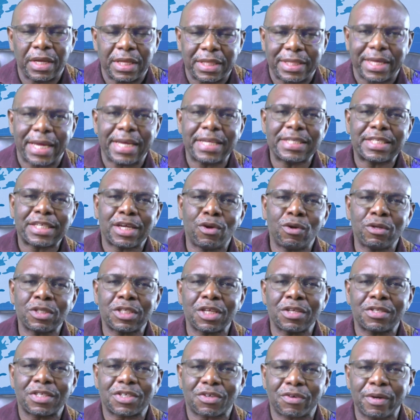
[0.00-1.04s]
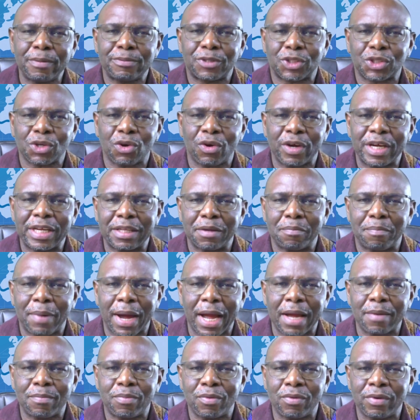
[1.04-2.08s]
There is another scripture in the
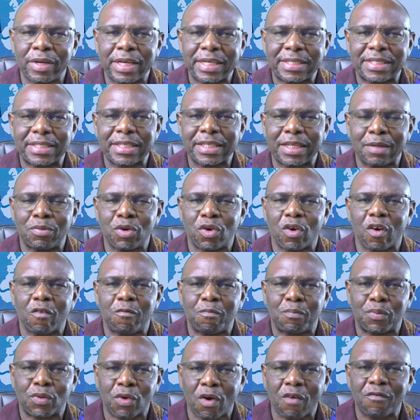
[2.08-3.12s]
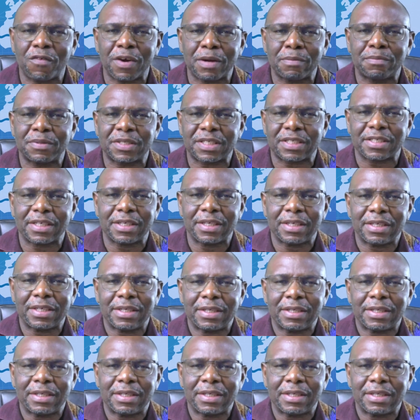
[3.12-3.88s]
Bible. It's in the book of Proverbs.